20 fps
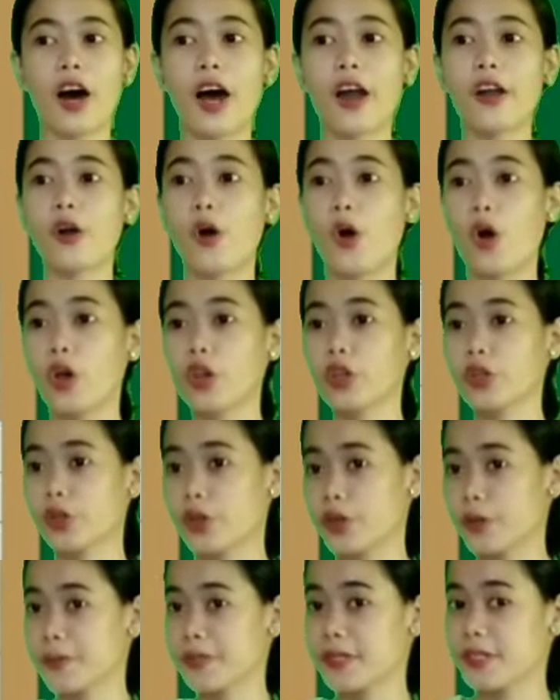Are all
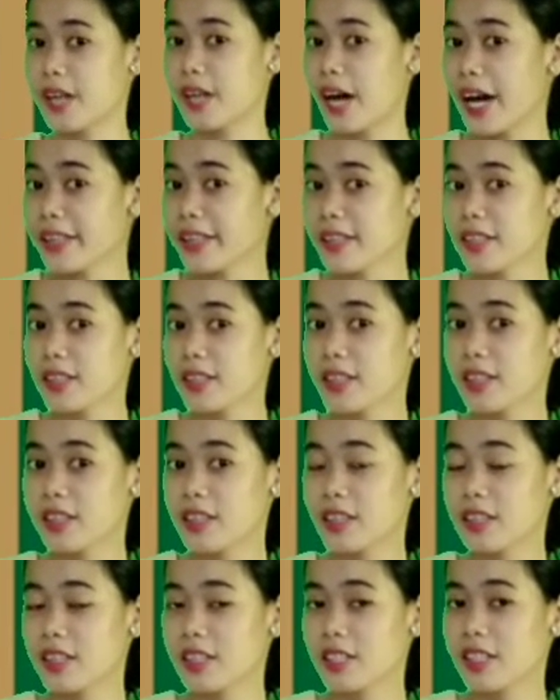groups done?
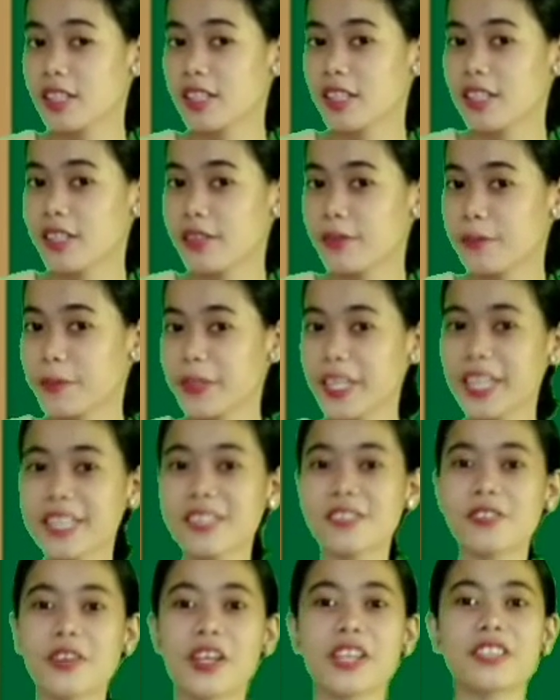
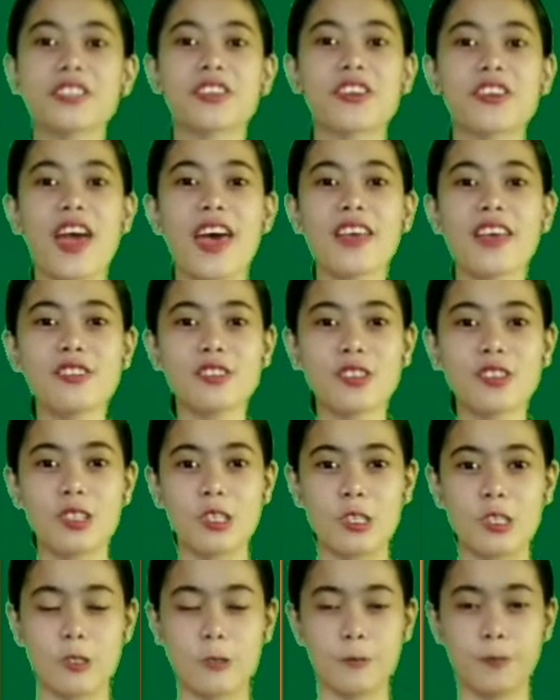Please raise your
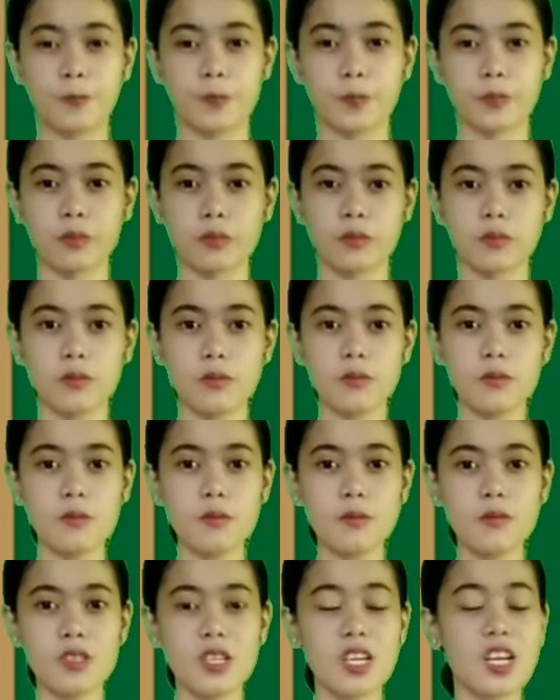answers.
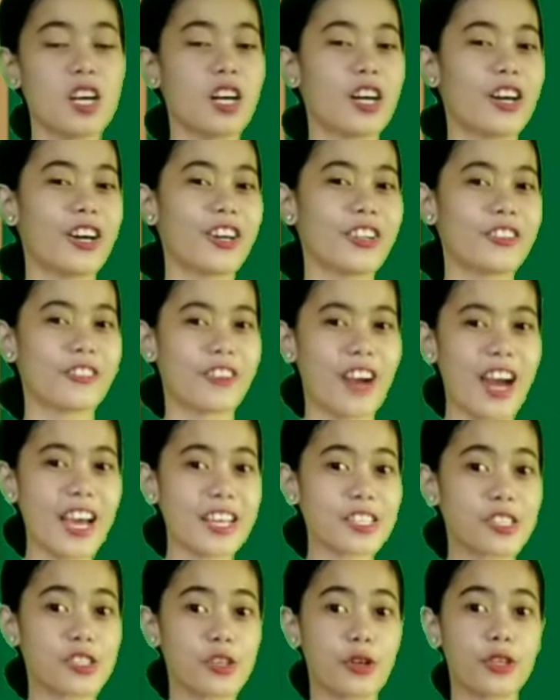
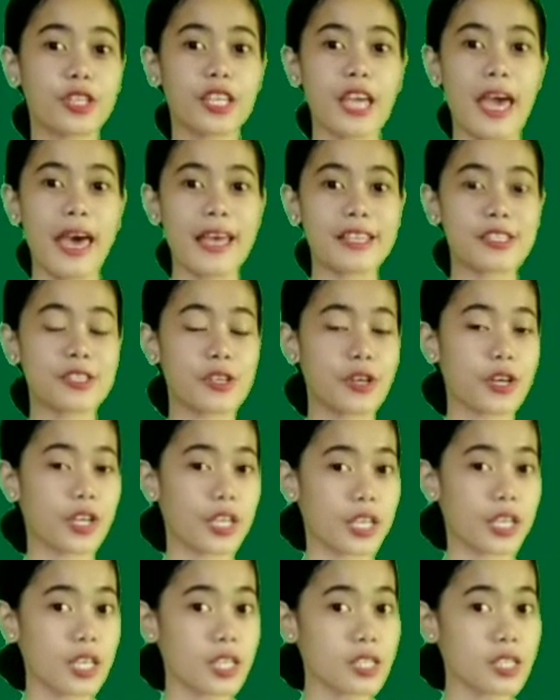Alright, so the answer
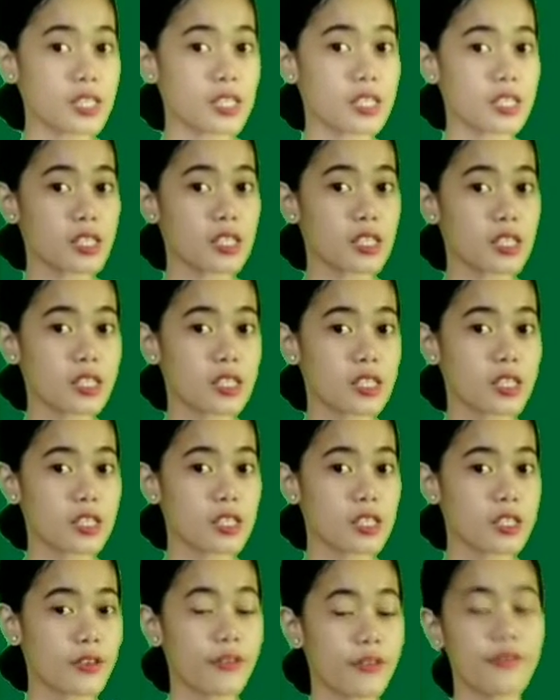is
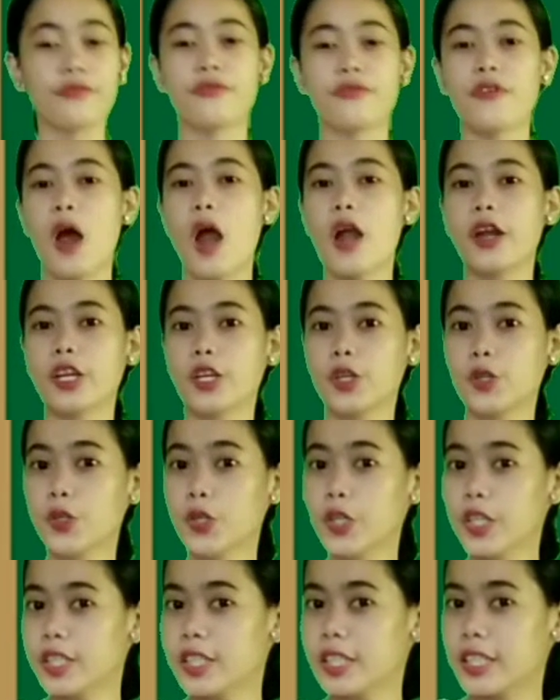very
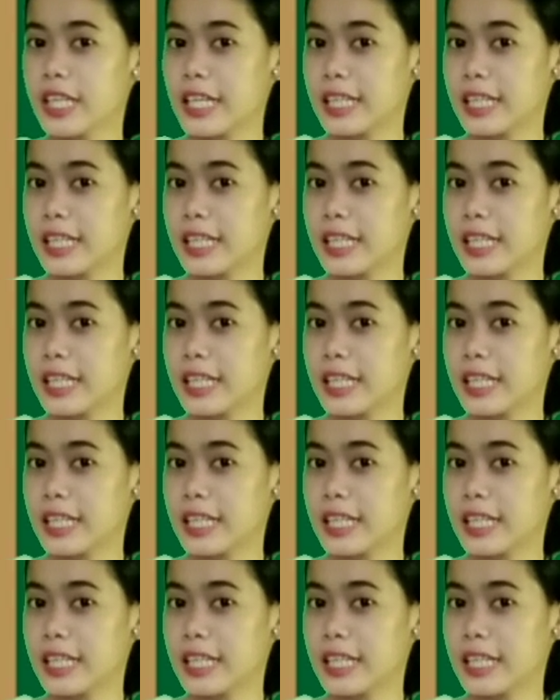good.